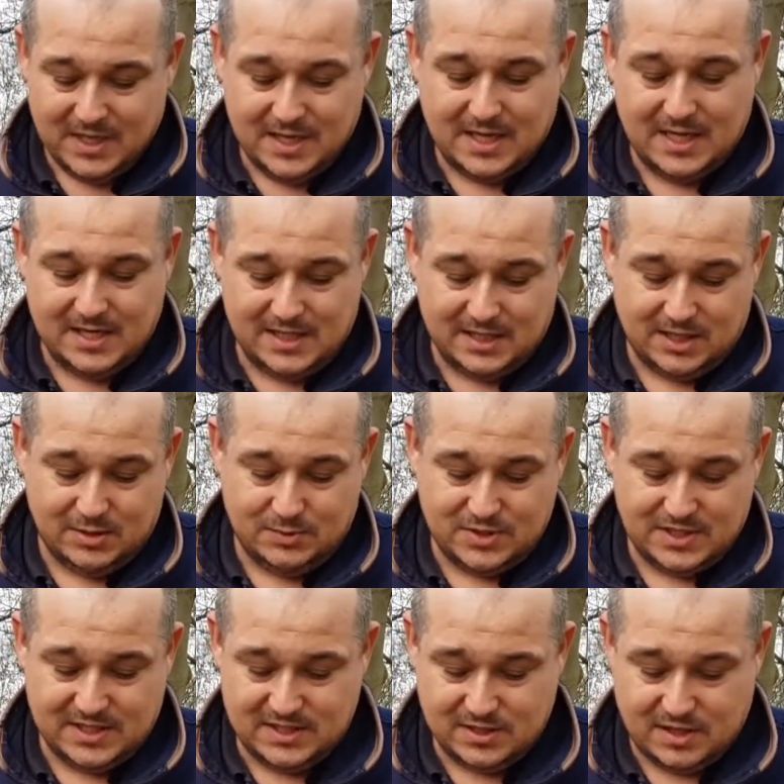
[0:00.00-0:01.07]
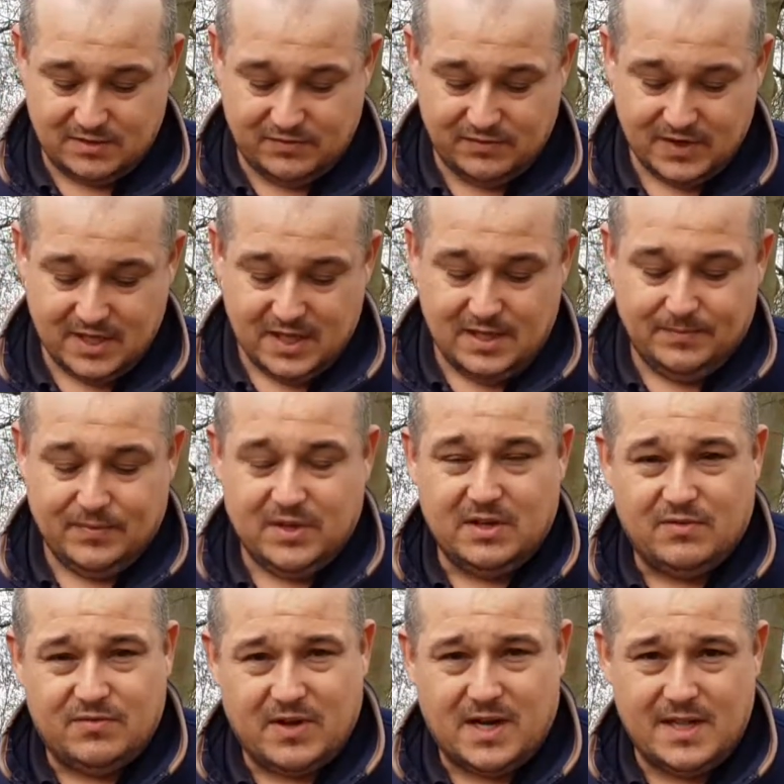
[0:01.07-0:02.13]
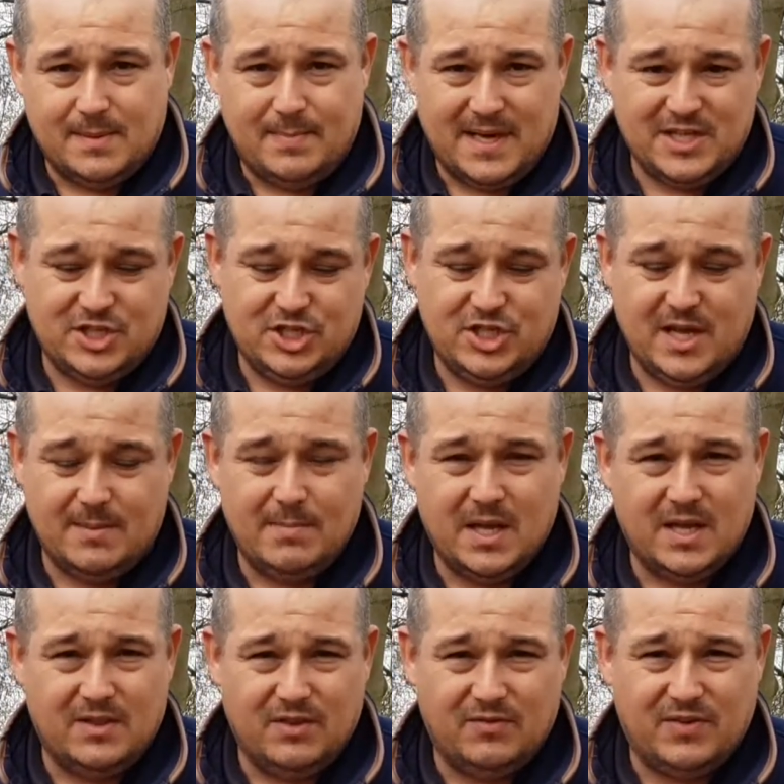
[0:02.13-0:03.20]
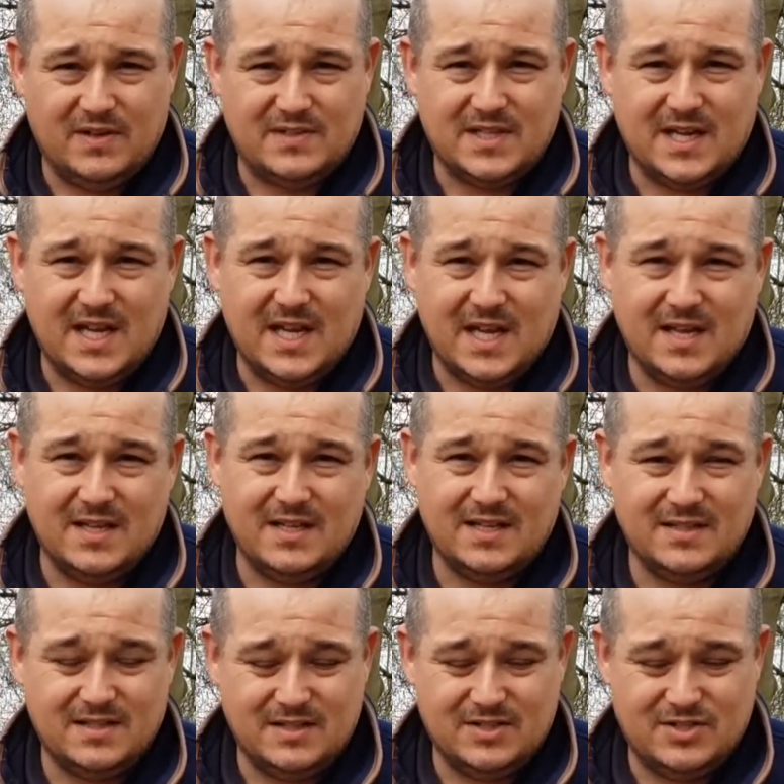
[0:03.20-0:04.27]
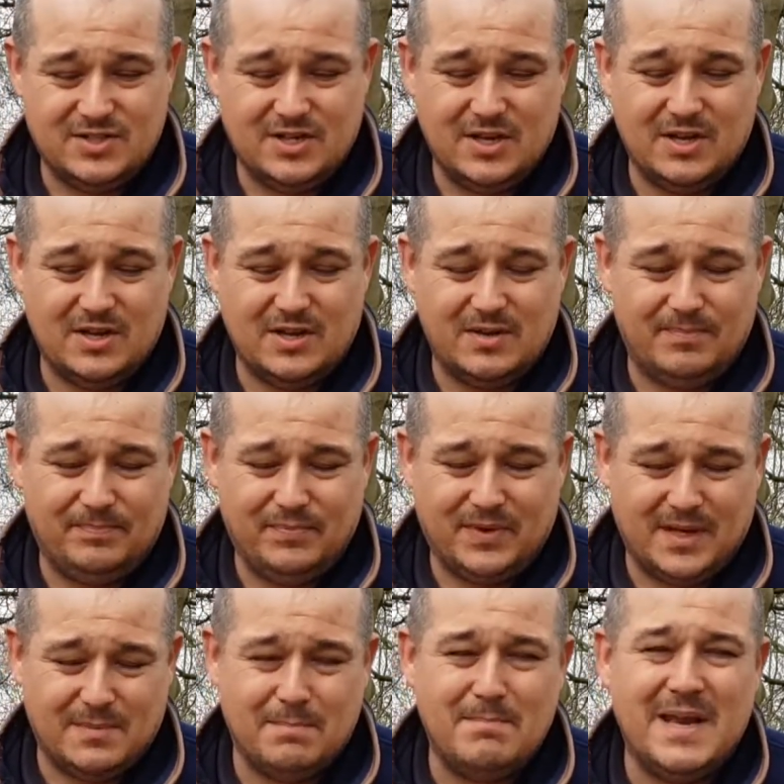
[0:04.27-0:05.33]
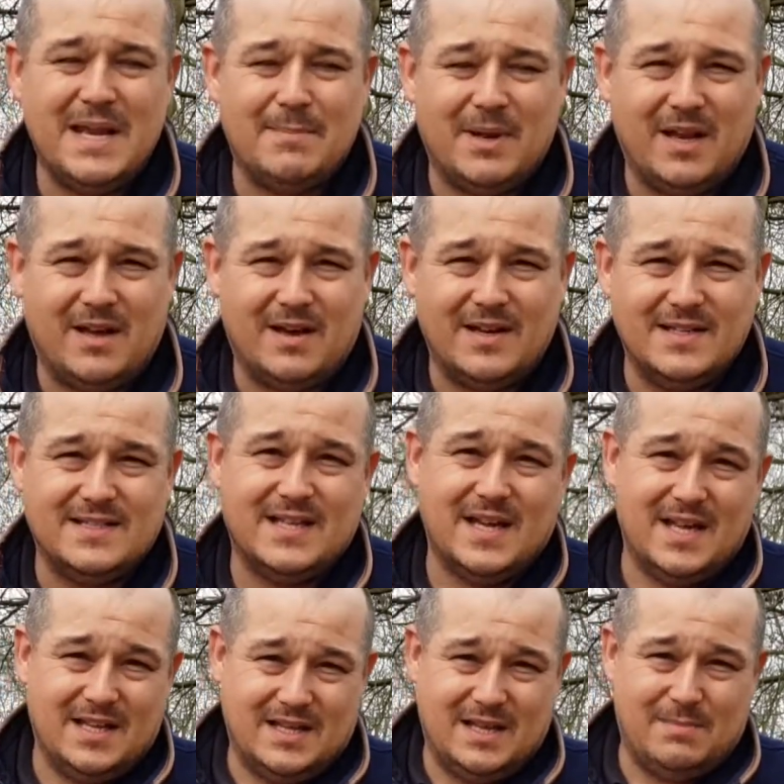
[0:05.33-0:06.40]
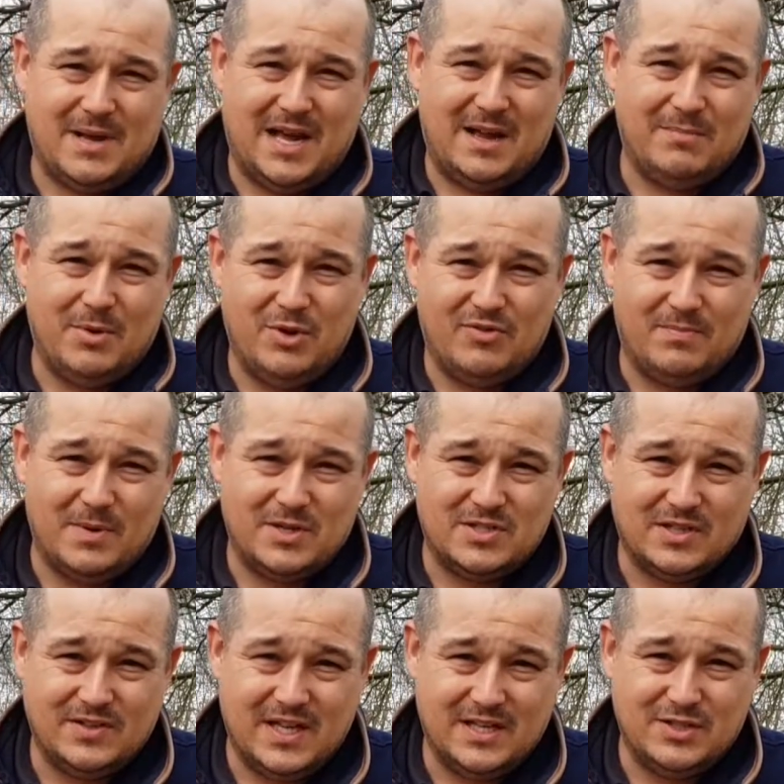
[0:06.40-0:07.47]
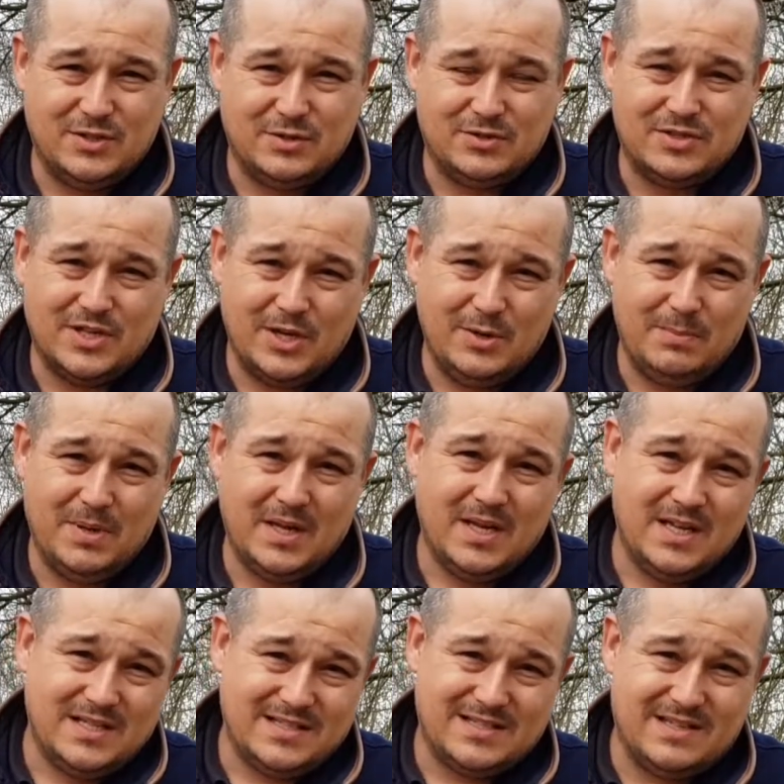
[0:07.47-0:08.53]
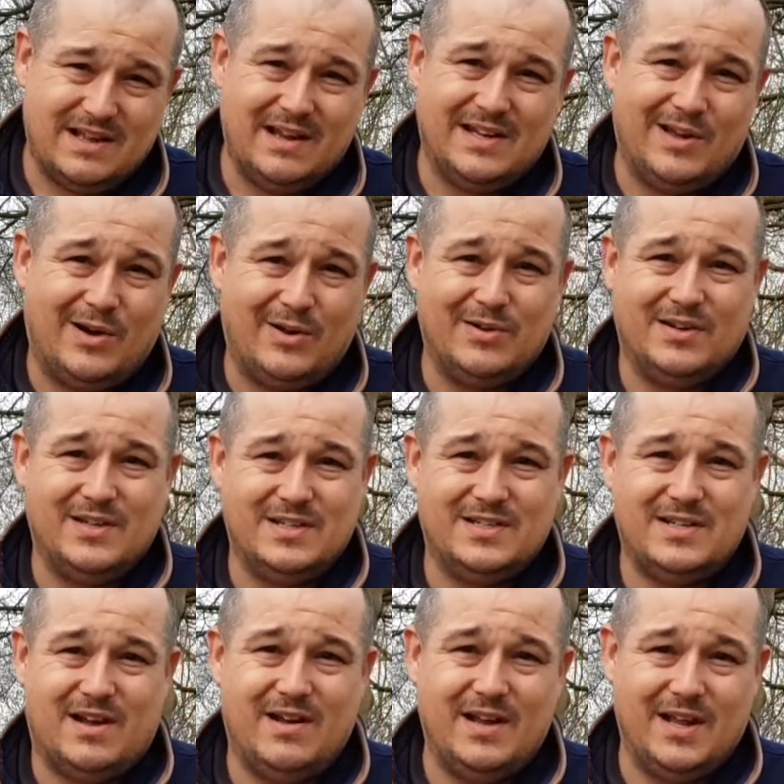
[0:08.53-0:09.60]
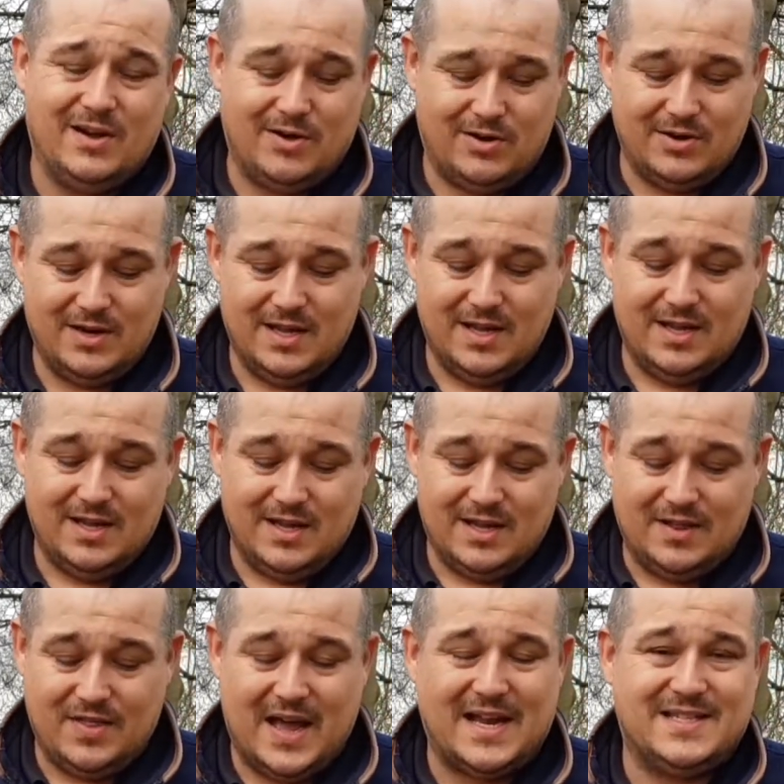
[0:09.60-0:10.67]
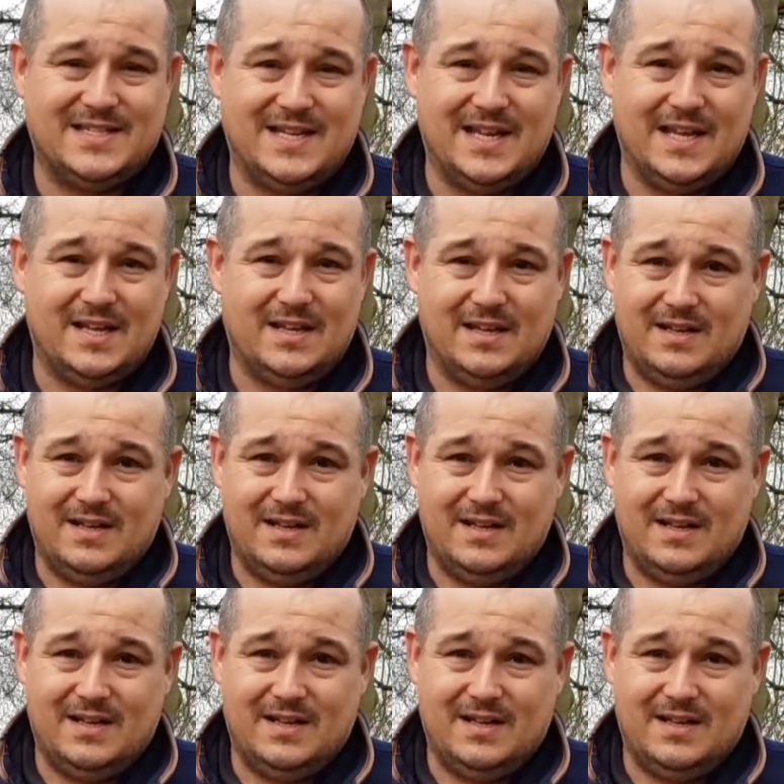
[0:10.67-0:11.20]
You'd loosen this off, you find the best shim that fits in here to minimise the amount of movement on the end of your scope, slide it on, tighten it on, and that's it.